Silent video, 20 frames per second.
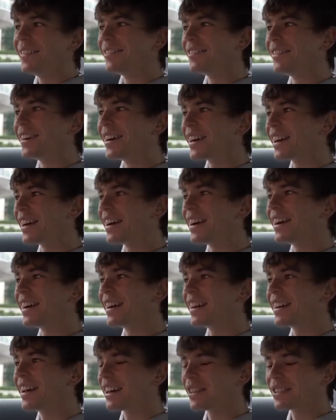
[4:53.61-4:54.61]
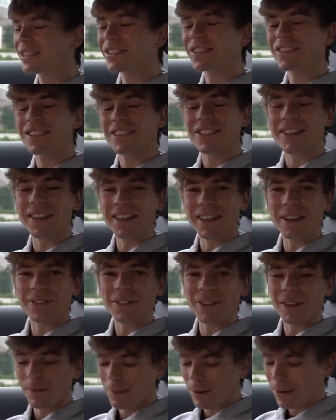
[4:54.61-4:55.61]
But yeah, so she
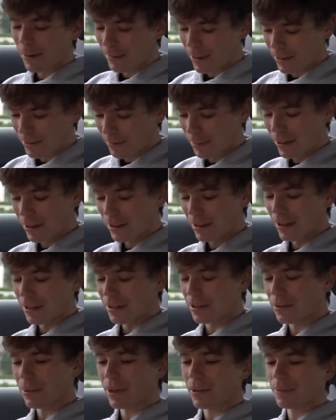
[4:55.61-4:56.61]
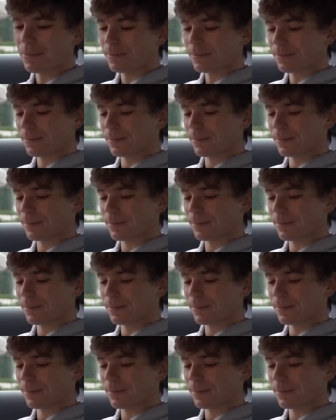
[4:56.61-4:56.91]
definitely played a massive part in that as well.